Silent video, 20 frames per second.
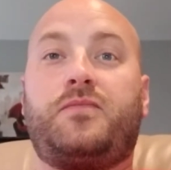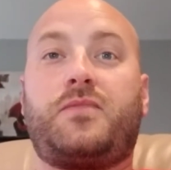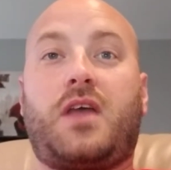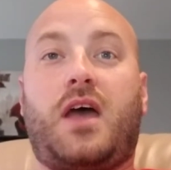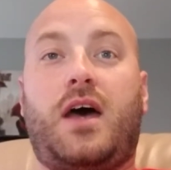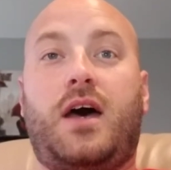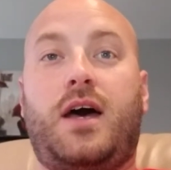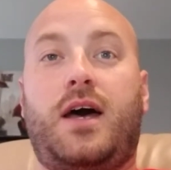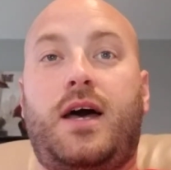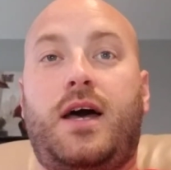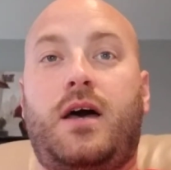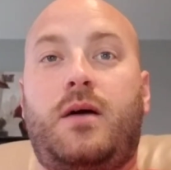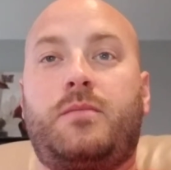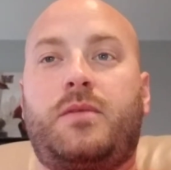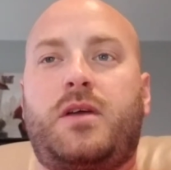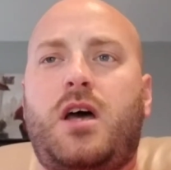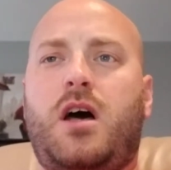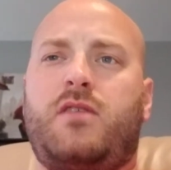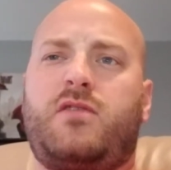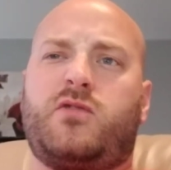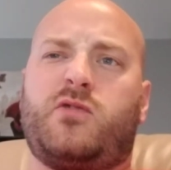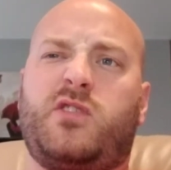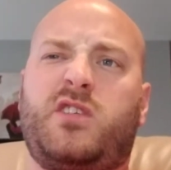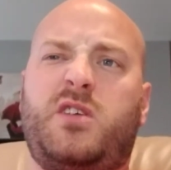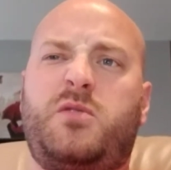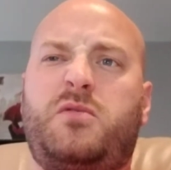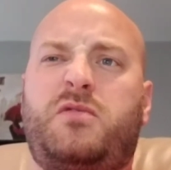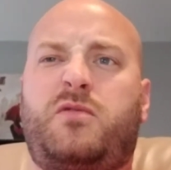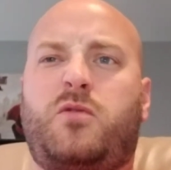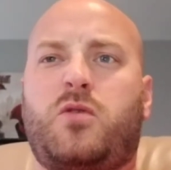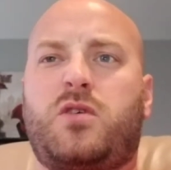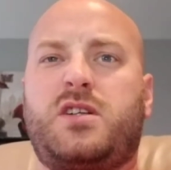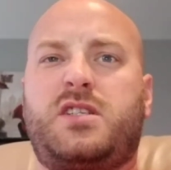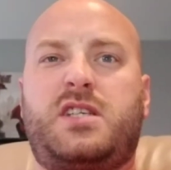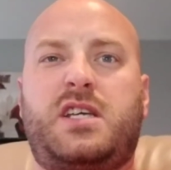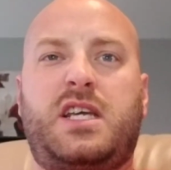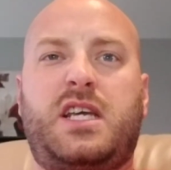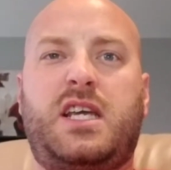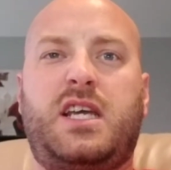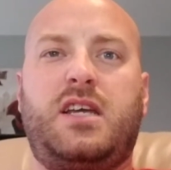Calvin Ridley with
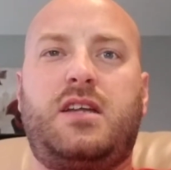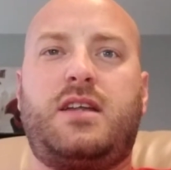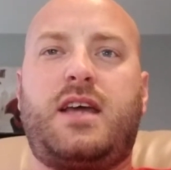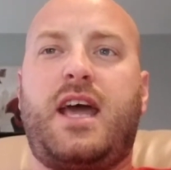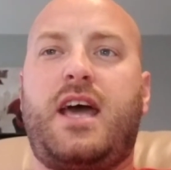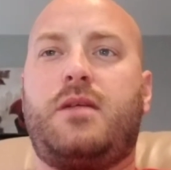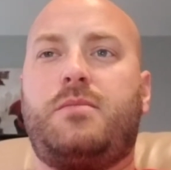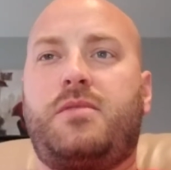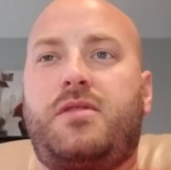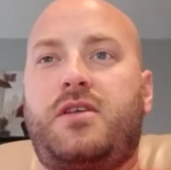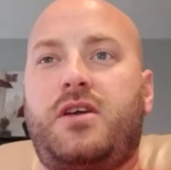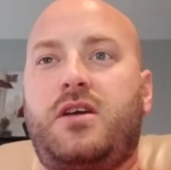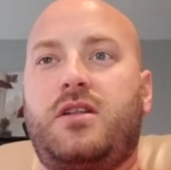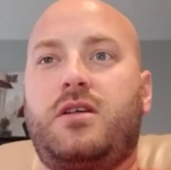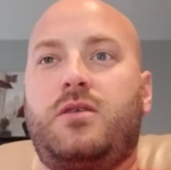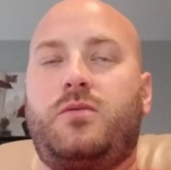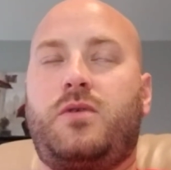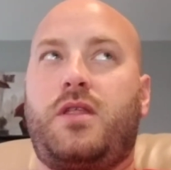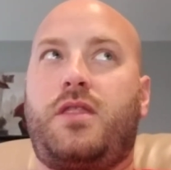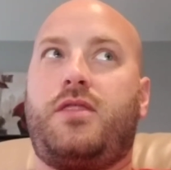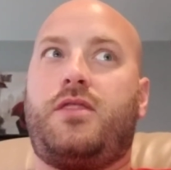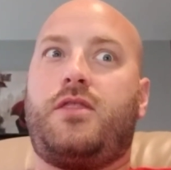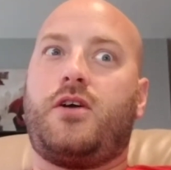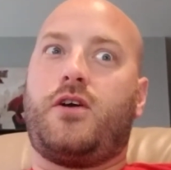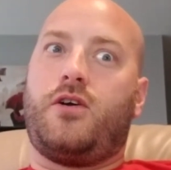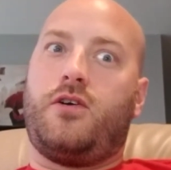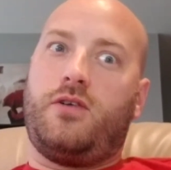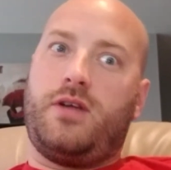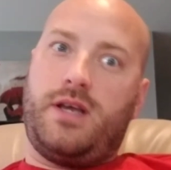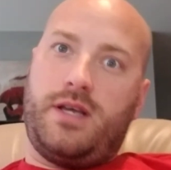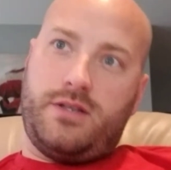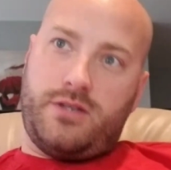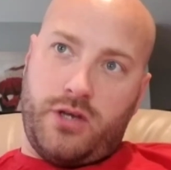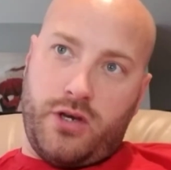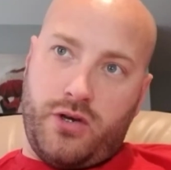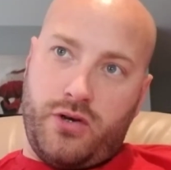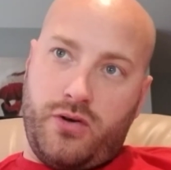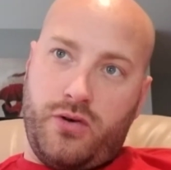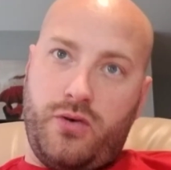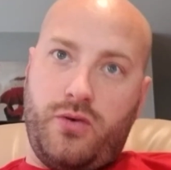14. Adam Thielen with
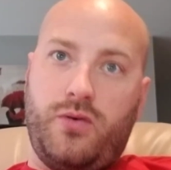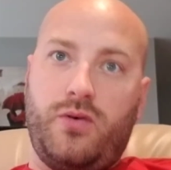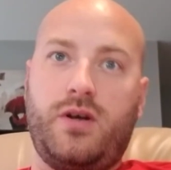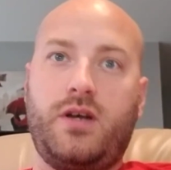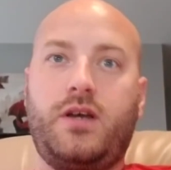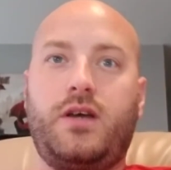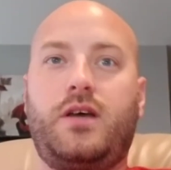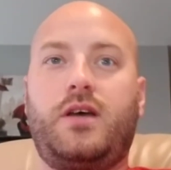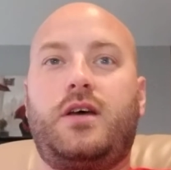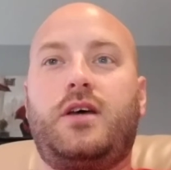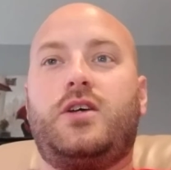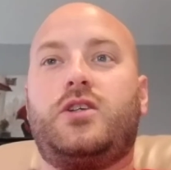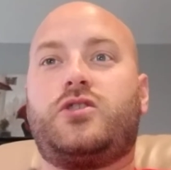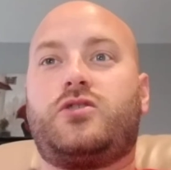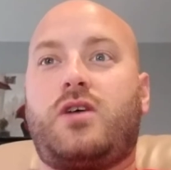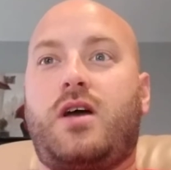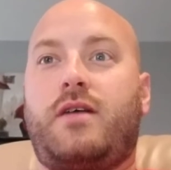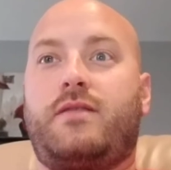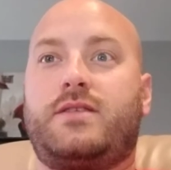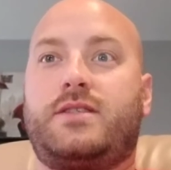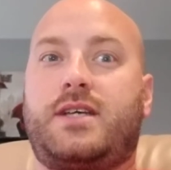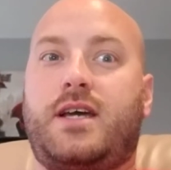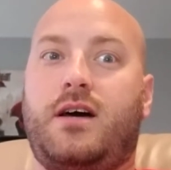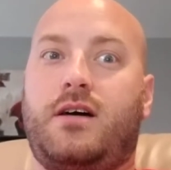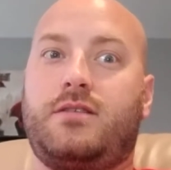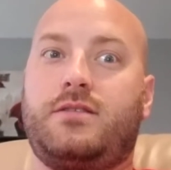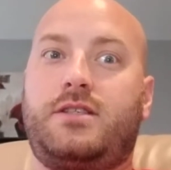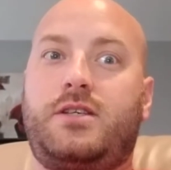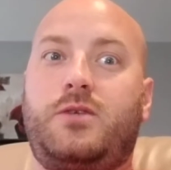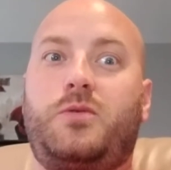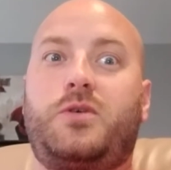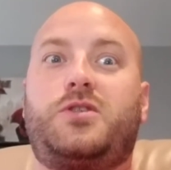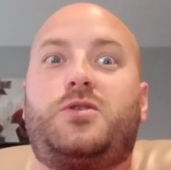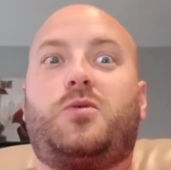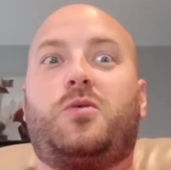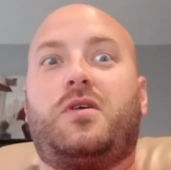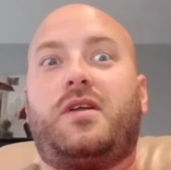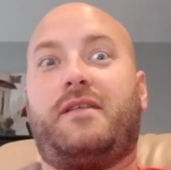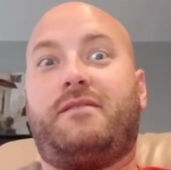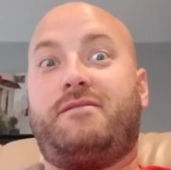32. Travis Kelce with
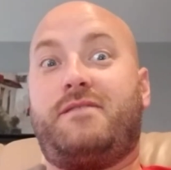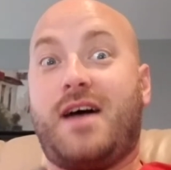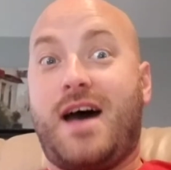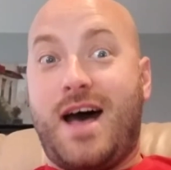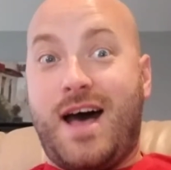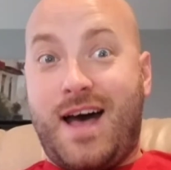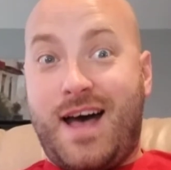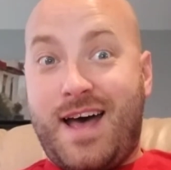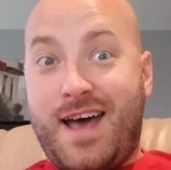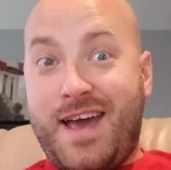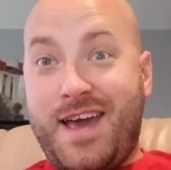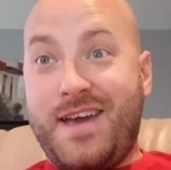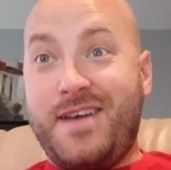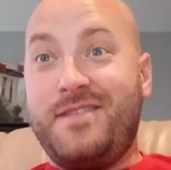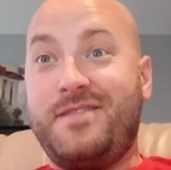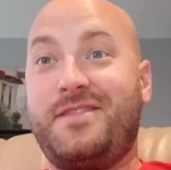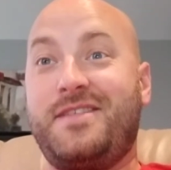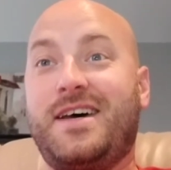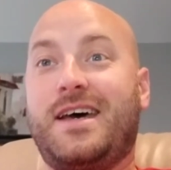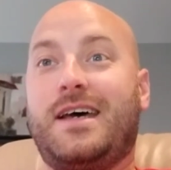25.